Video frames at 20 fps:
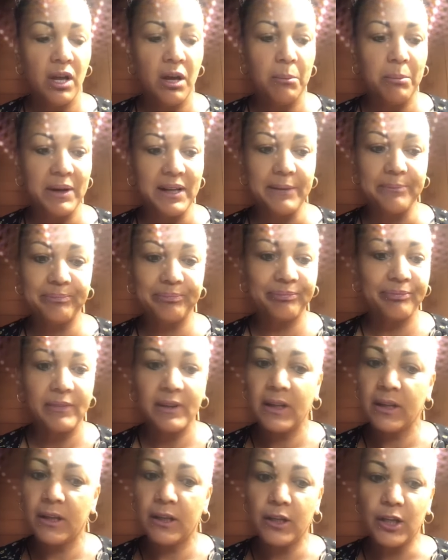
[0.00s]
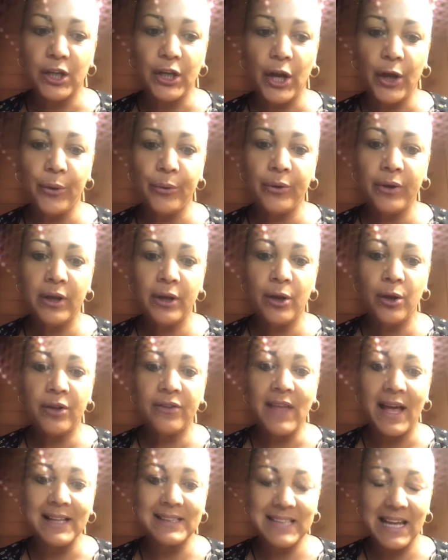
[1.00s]
But you know,
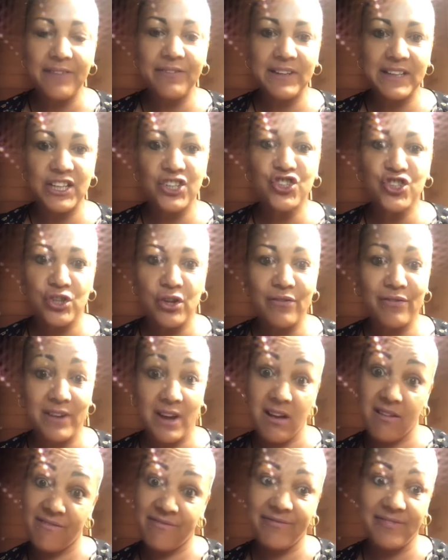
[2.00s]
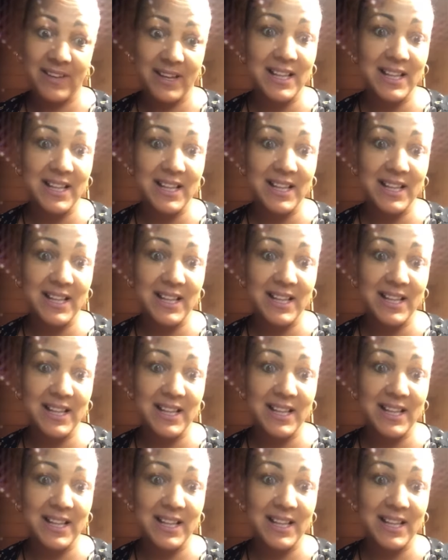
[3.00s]
that definition of love,